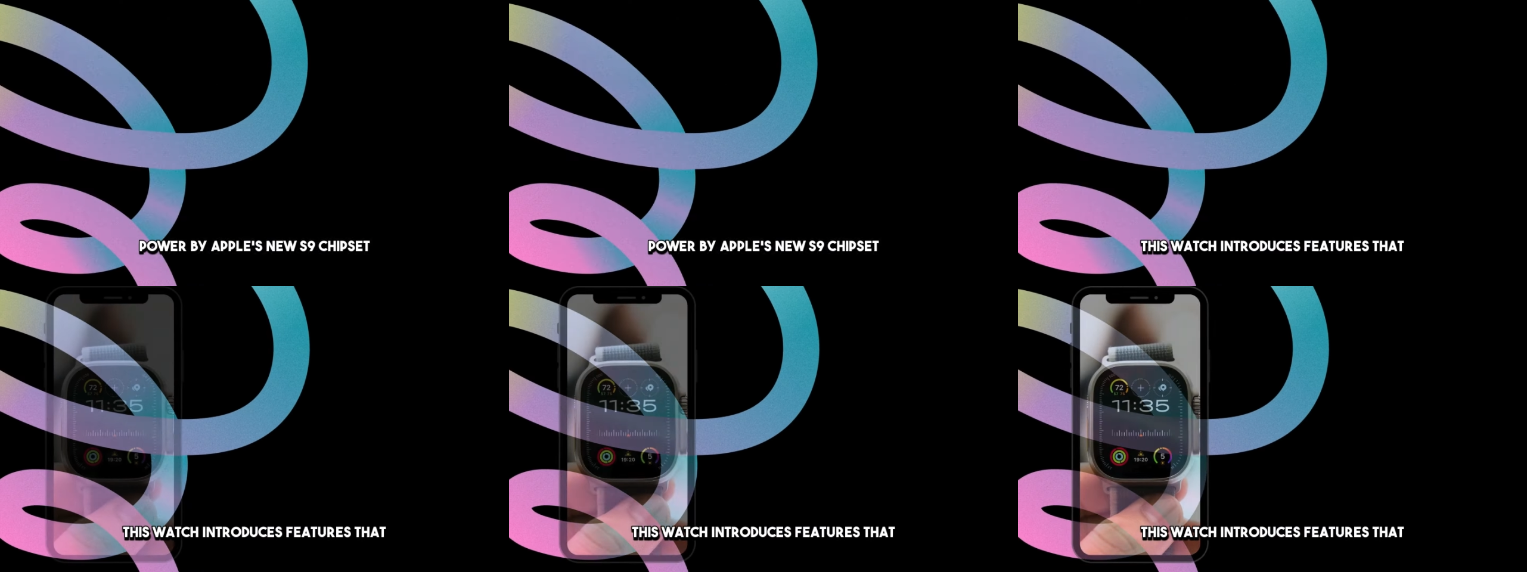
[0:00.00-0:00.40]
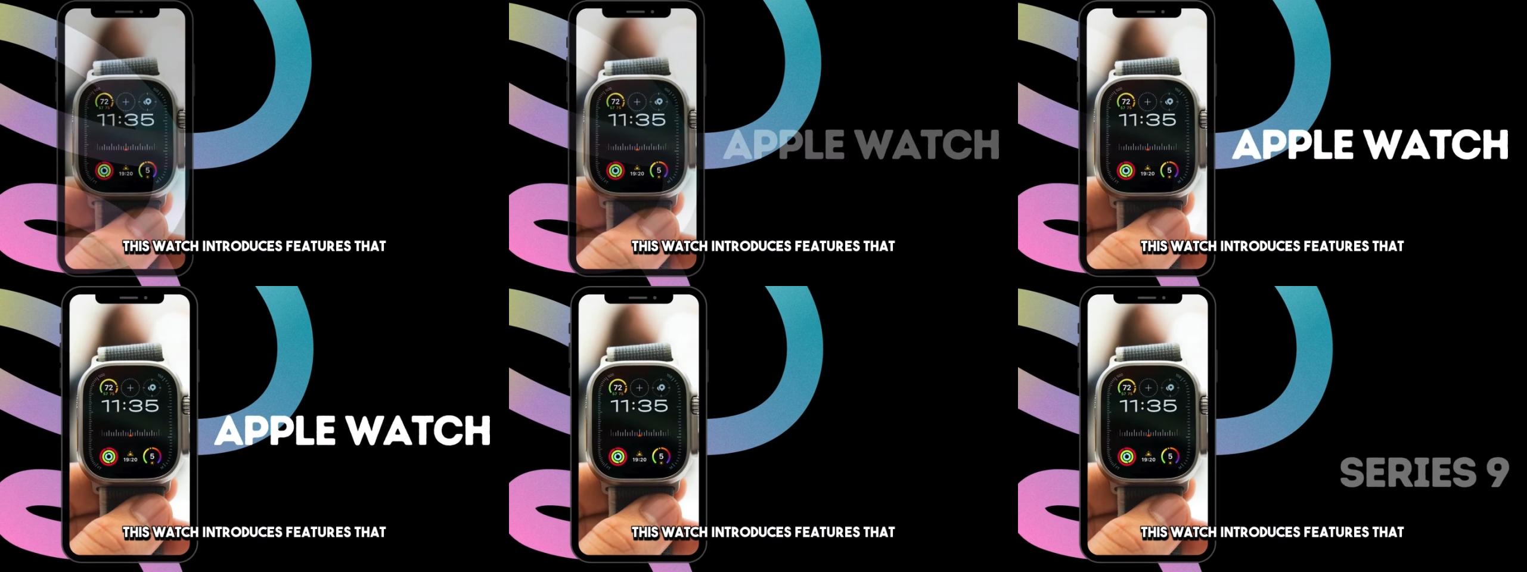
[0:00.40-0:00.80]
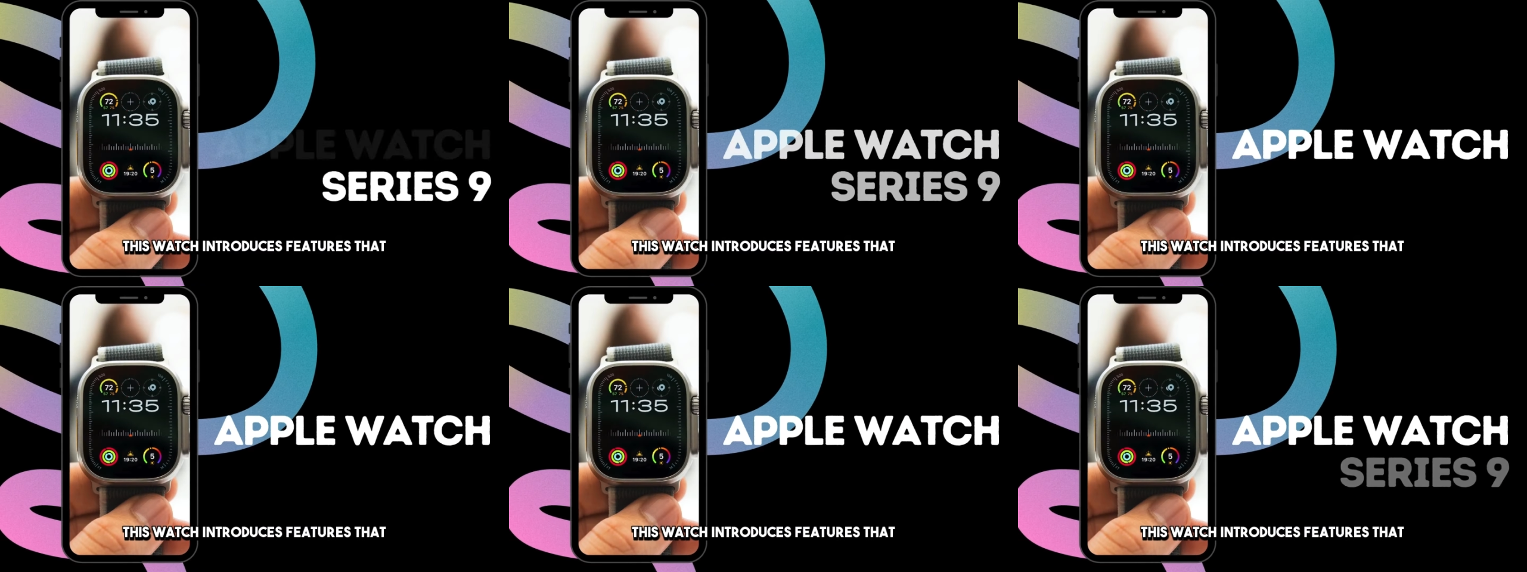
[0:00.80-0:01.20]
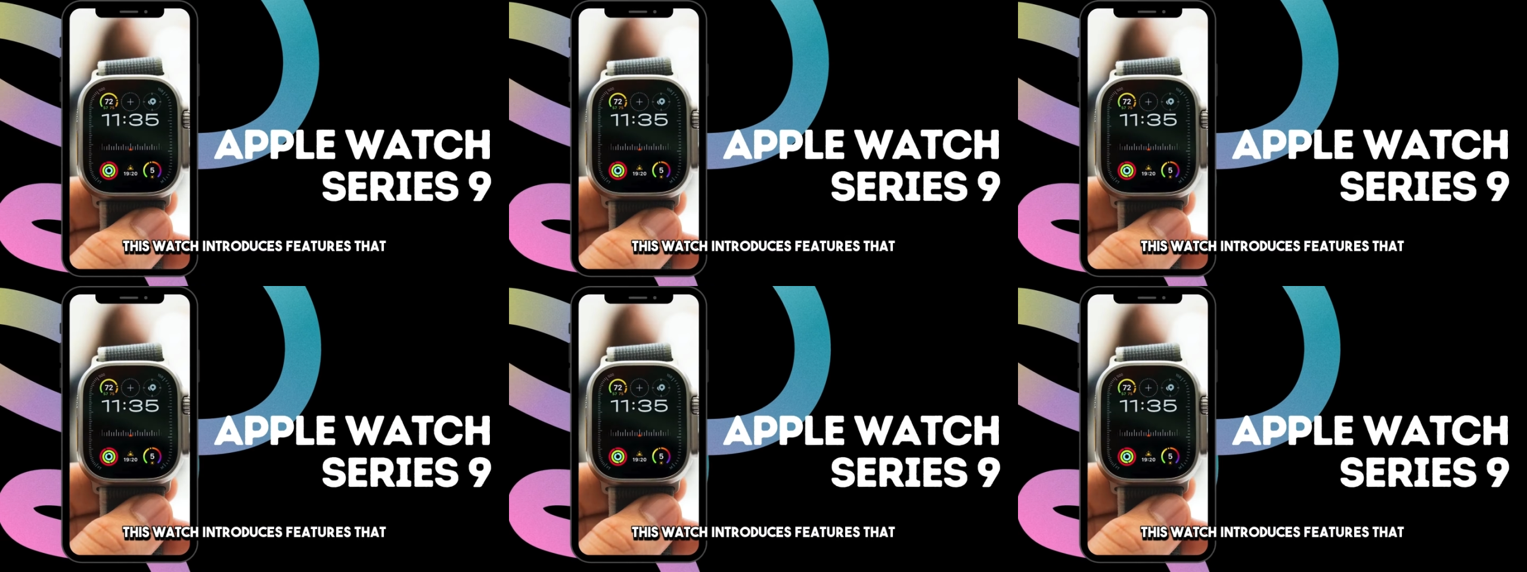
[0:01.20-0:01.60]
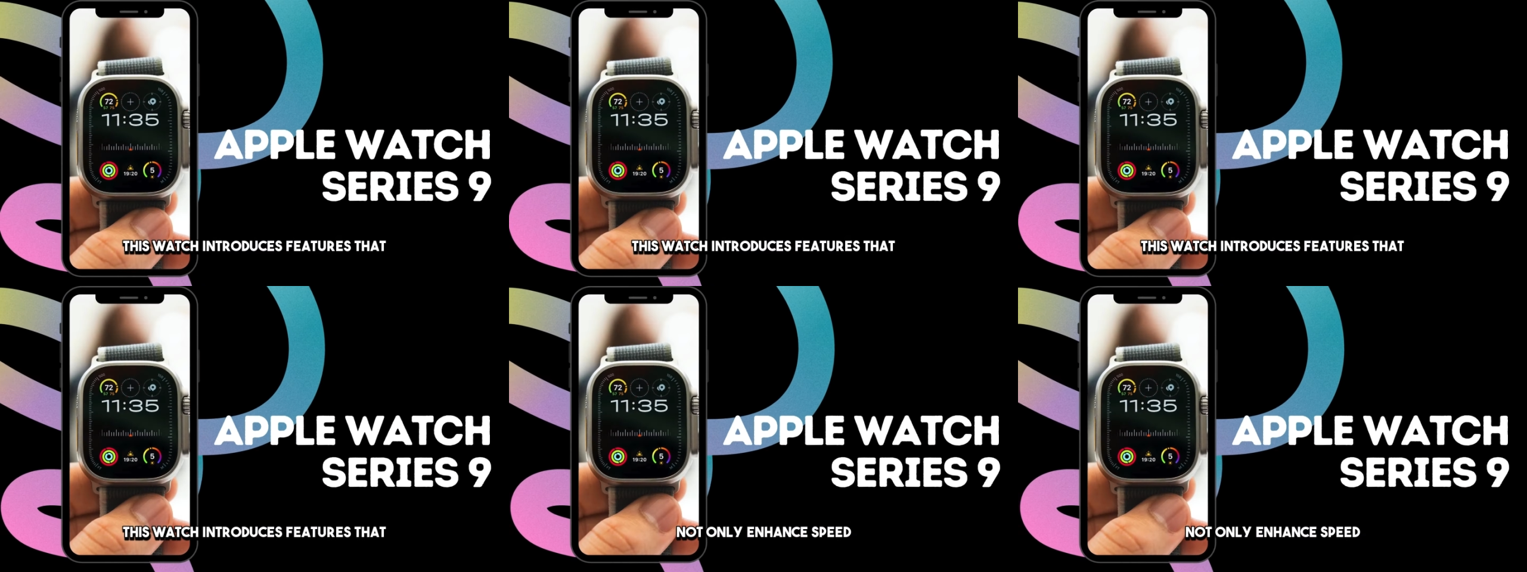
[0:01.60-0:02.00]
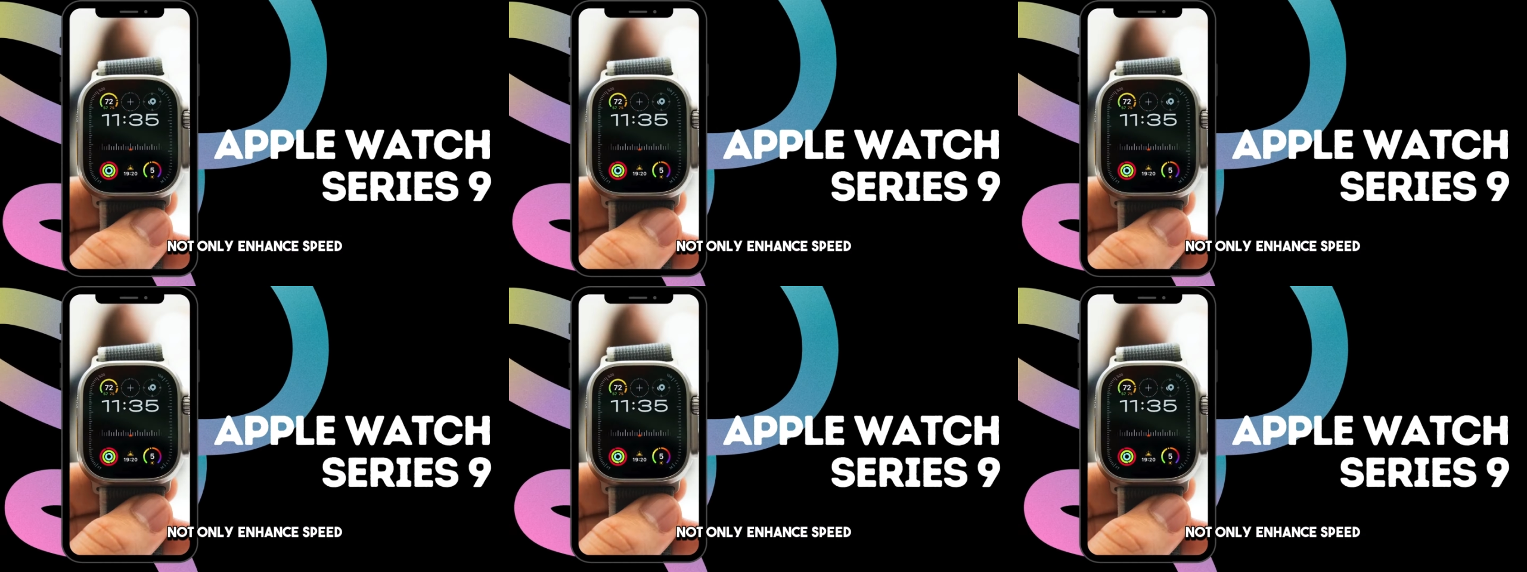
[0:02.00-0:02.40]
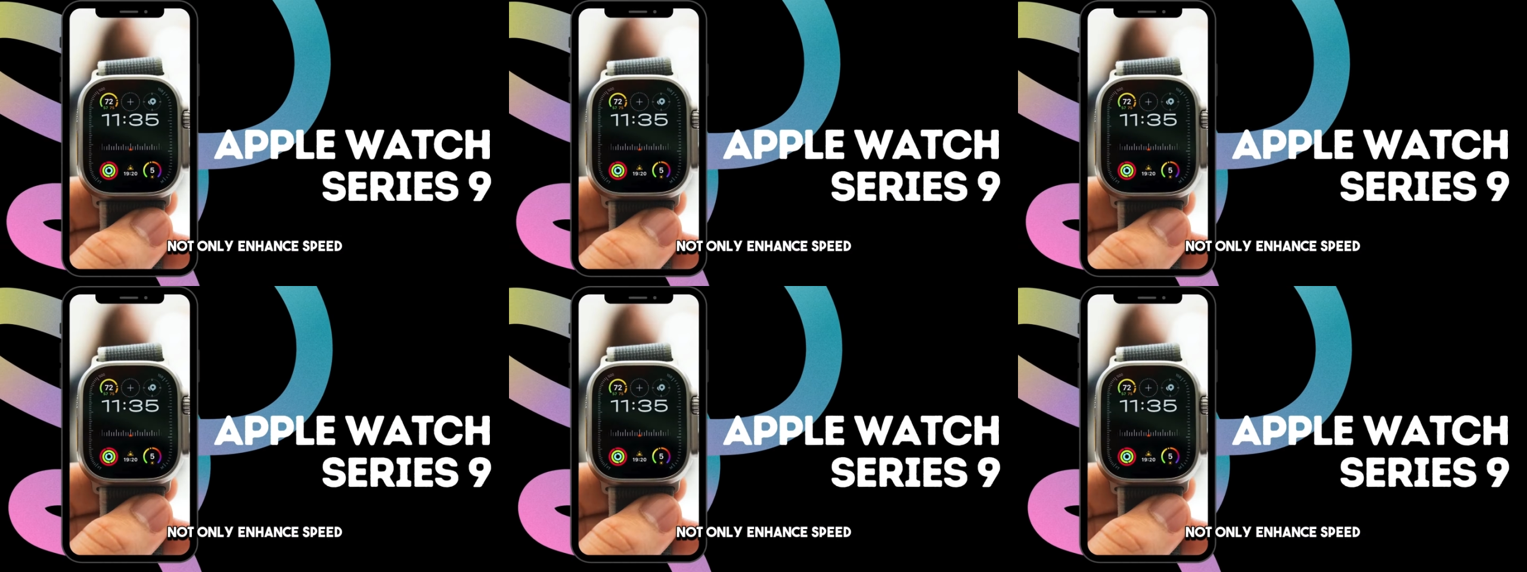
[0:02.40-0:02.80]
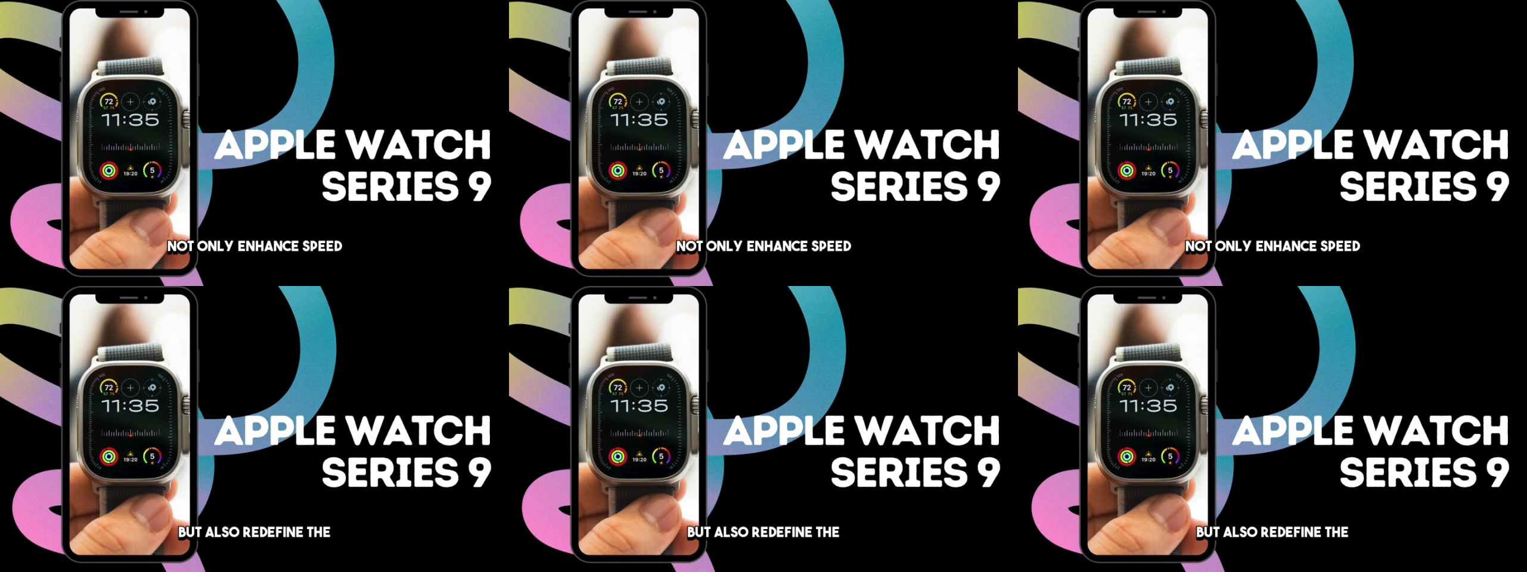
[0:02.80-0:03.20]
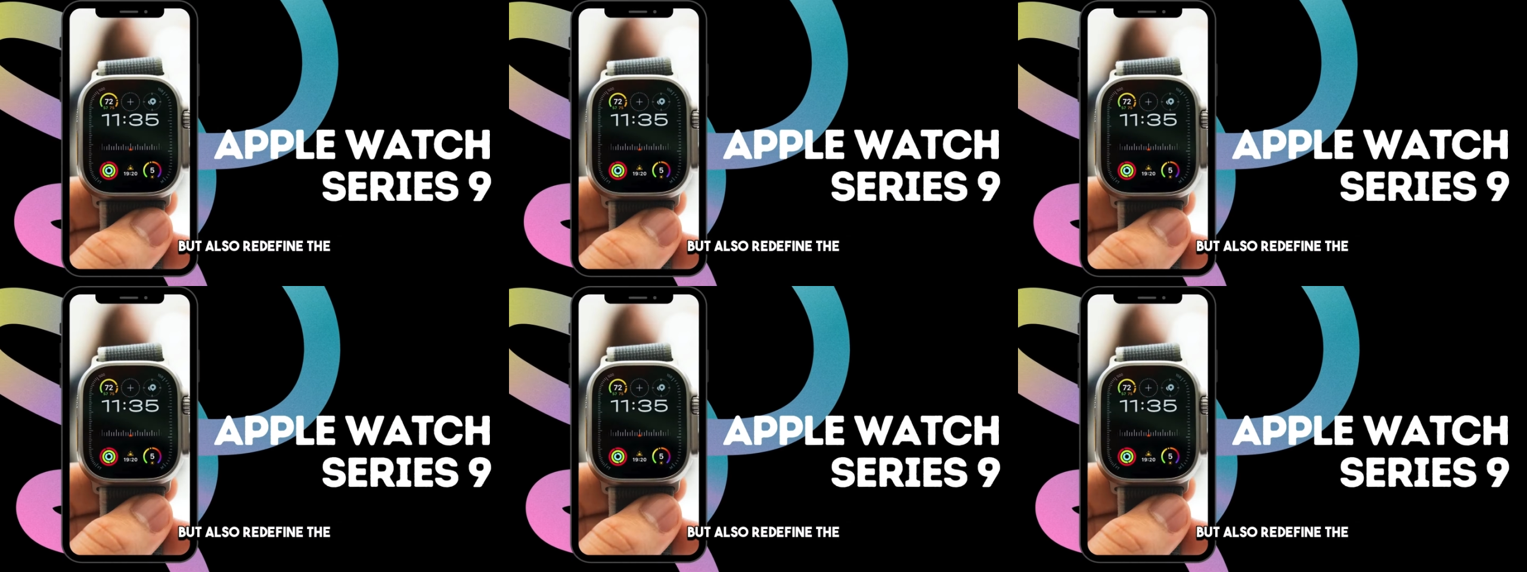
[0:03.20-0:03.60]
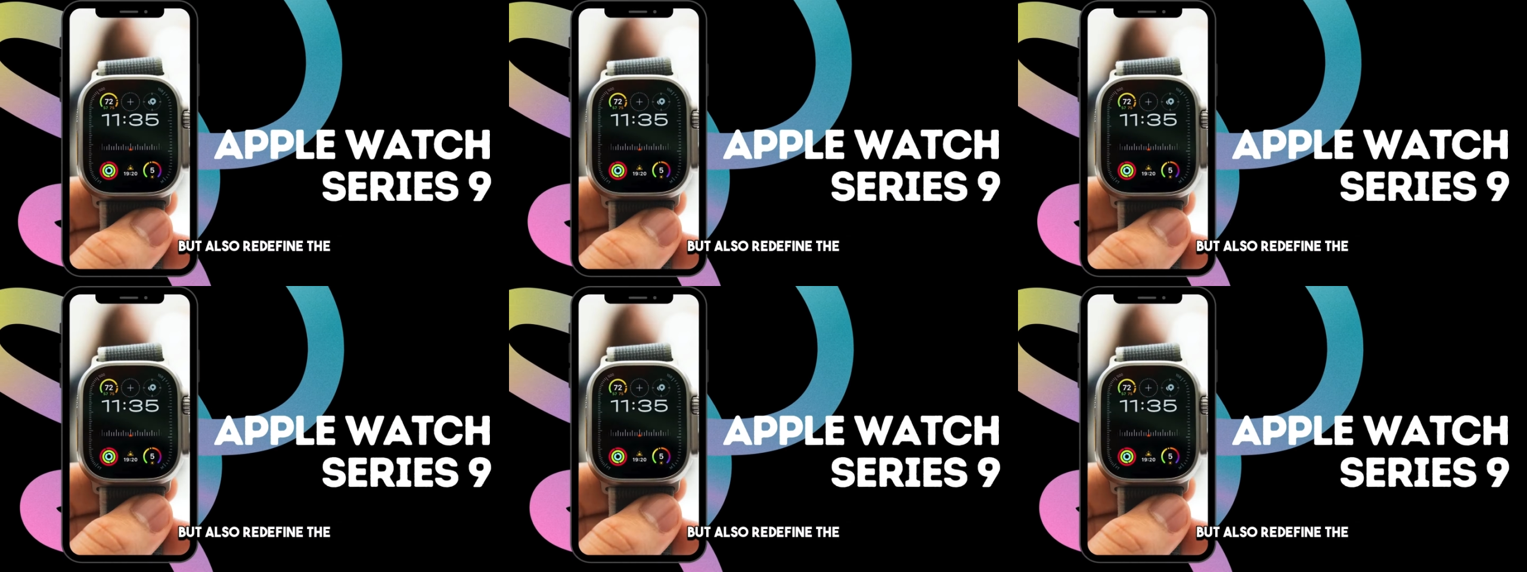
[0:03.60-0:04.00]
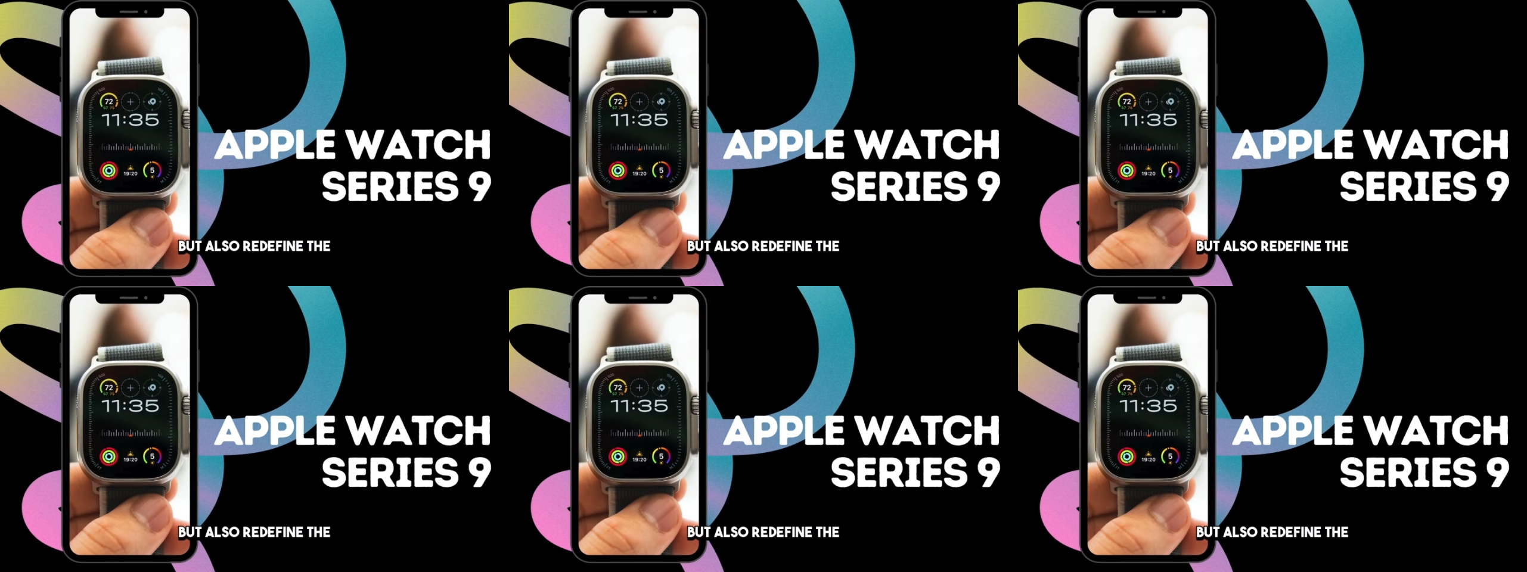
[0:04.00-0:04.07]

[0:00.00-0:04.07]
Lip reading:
Nobody's mouth can be seen.